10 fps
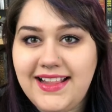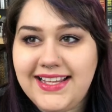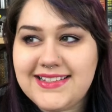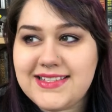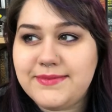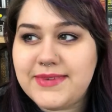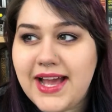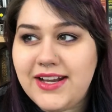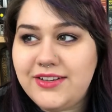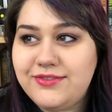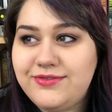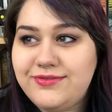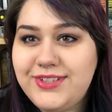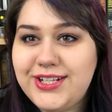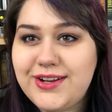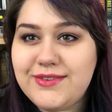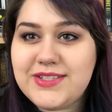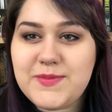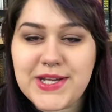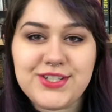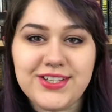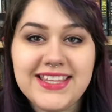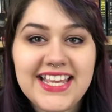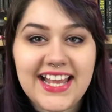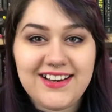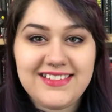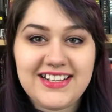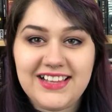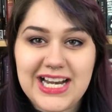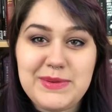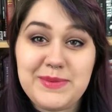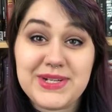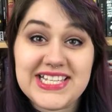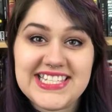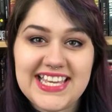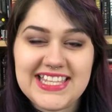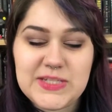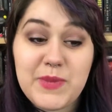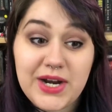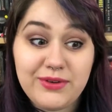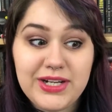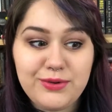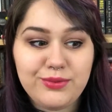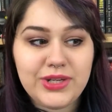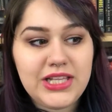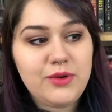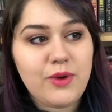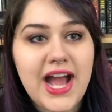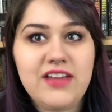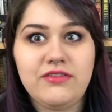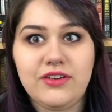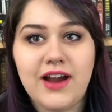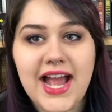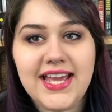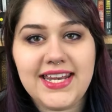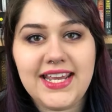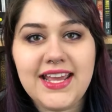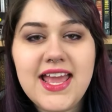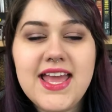like some kind of, special thing. I know that a lot of people can say this, but I read a really wide variety.